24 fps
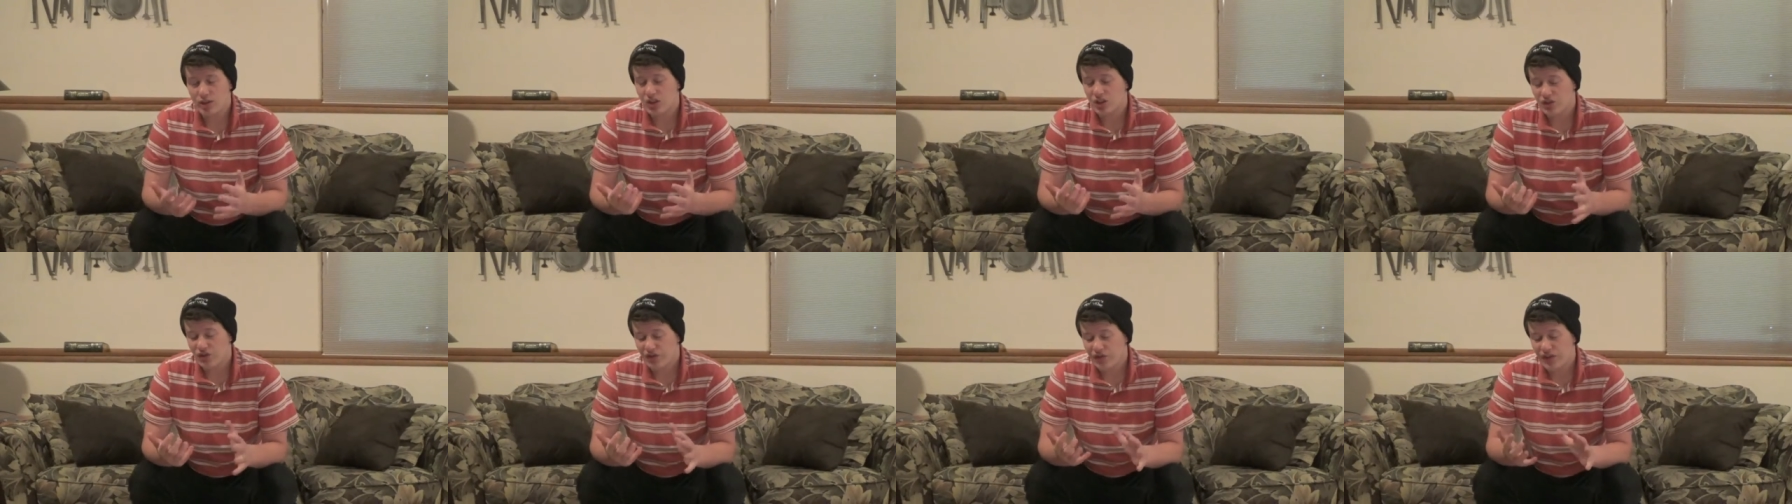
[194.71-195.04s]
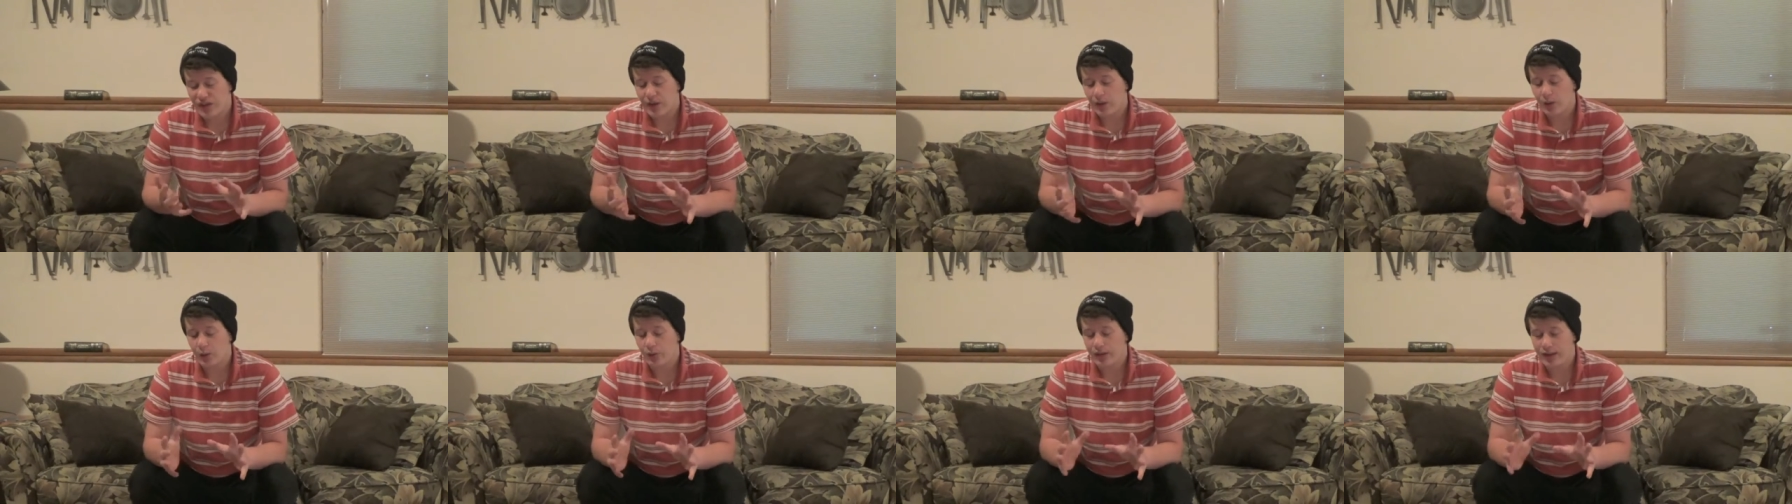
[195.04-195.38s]
just
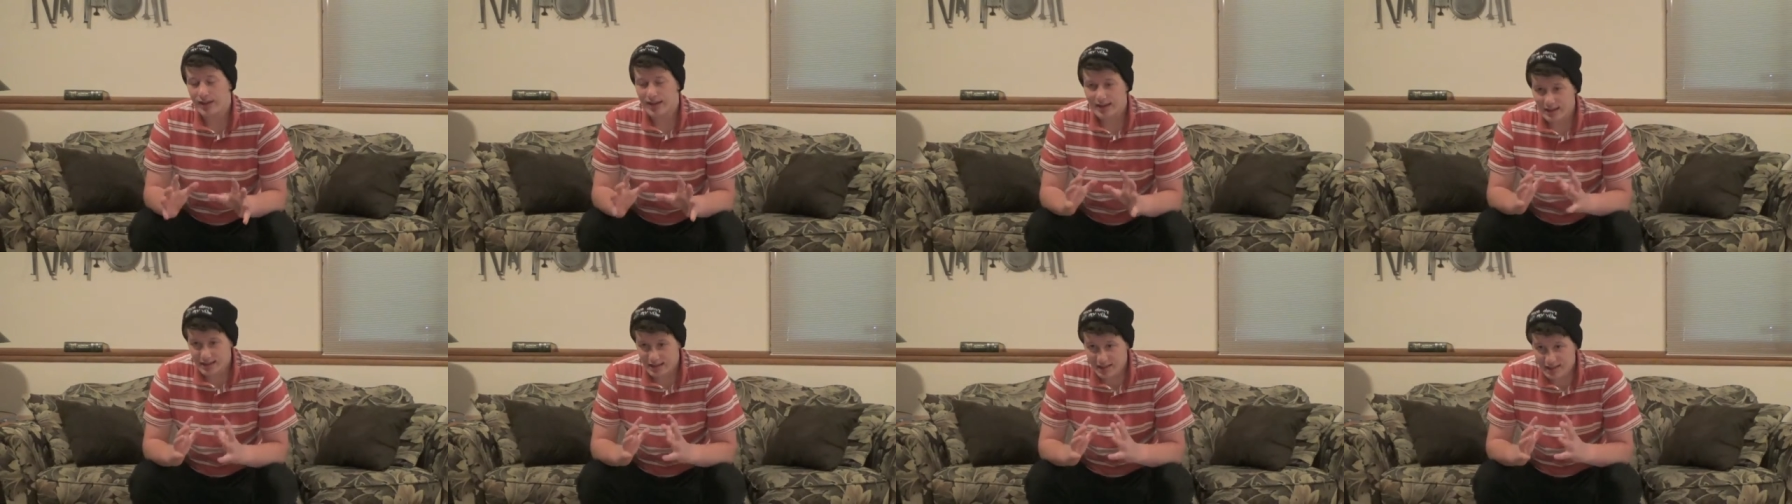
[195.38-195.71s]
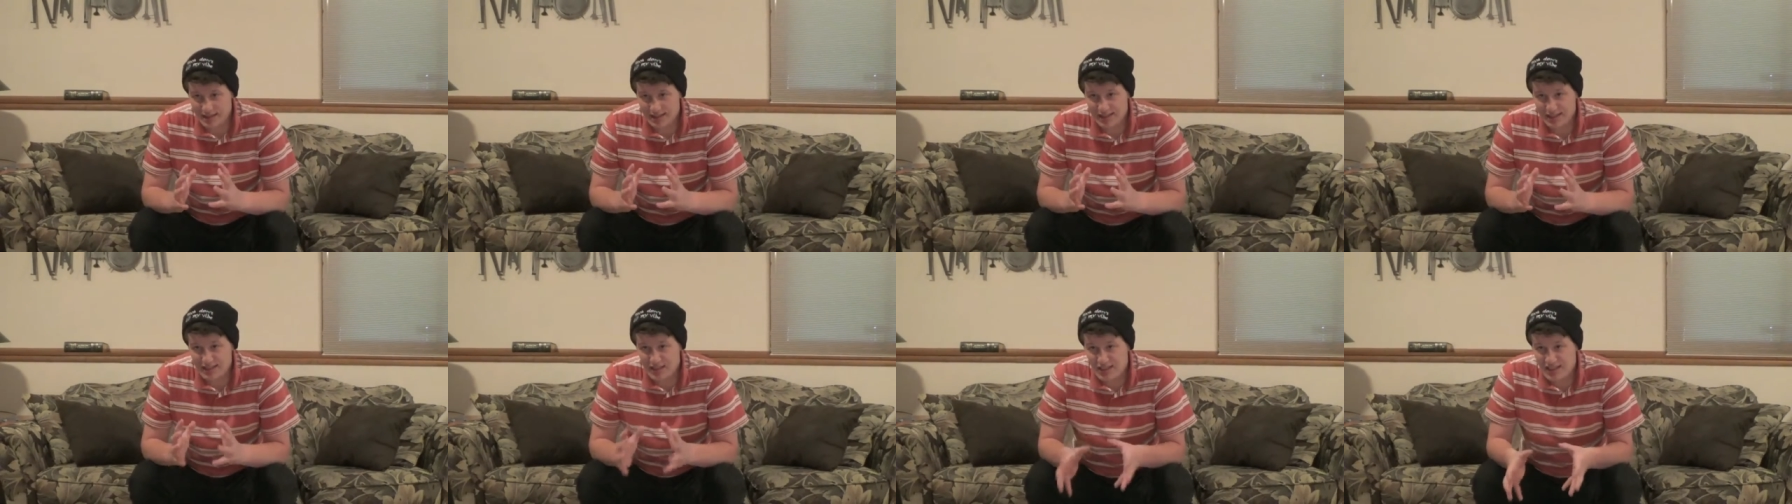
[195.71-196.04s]
feel the
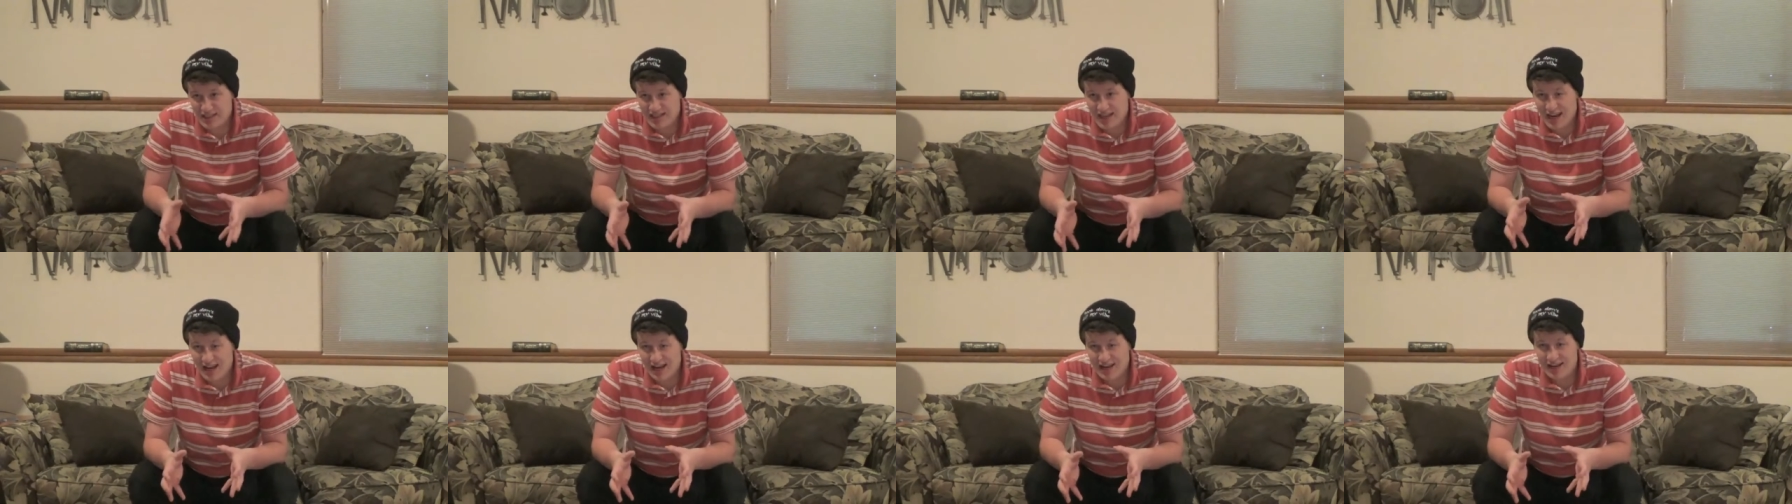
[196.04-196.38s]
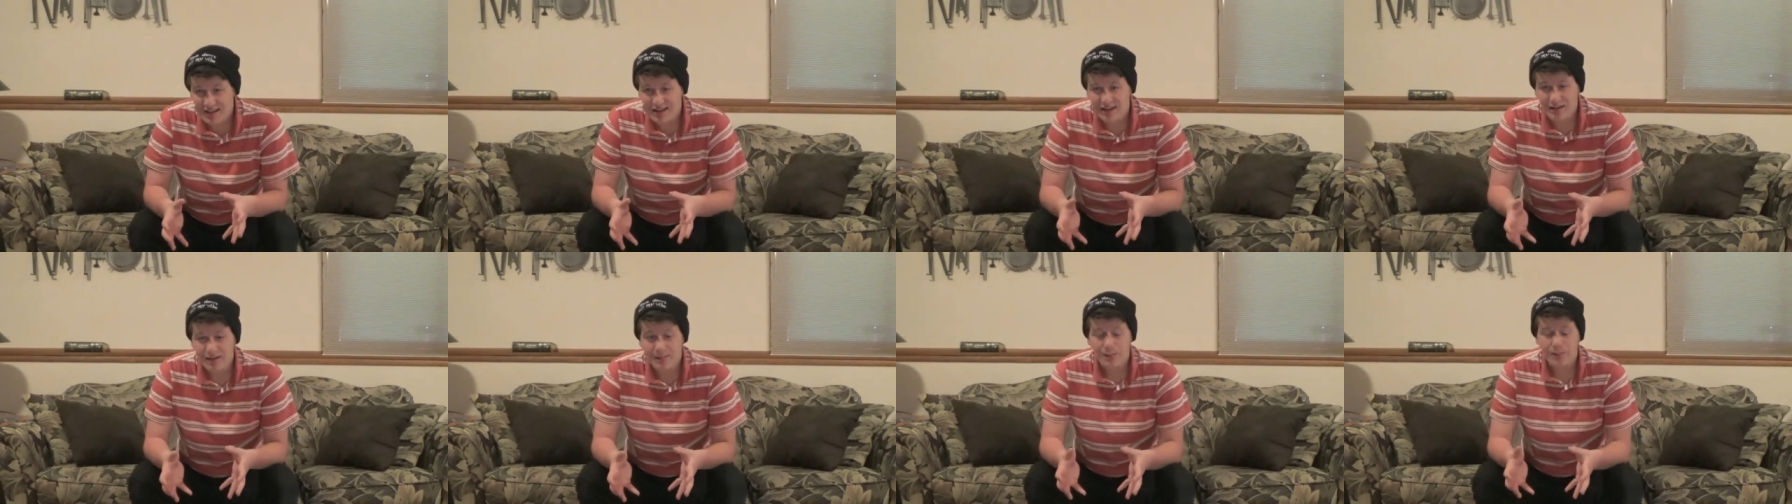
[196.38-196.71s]

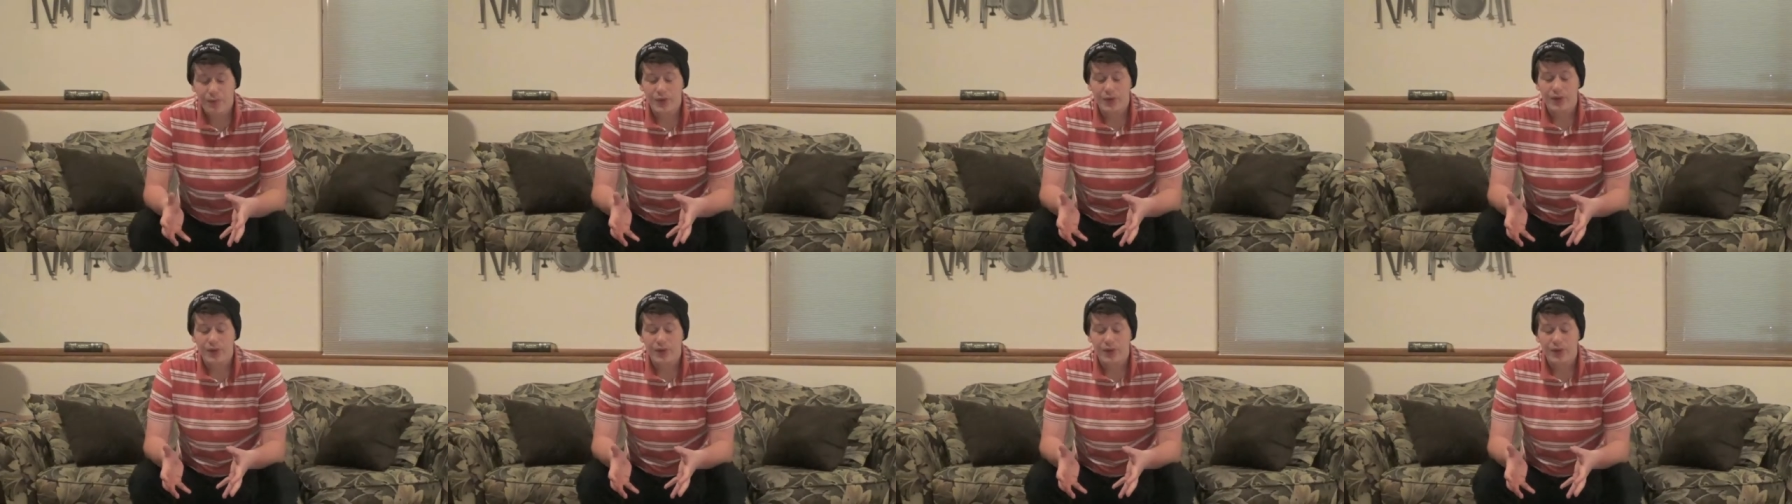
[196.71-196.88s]
insane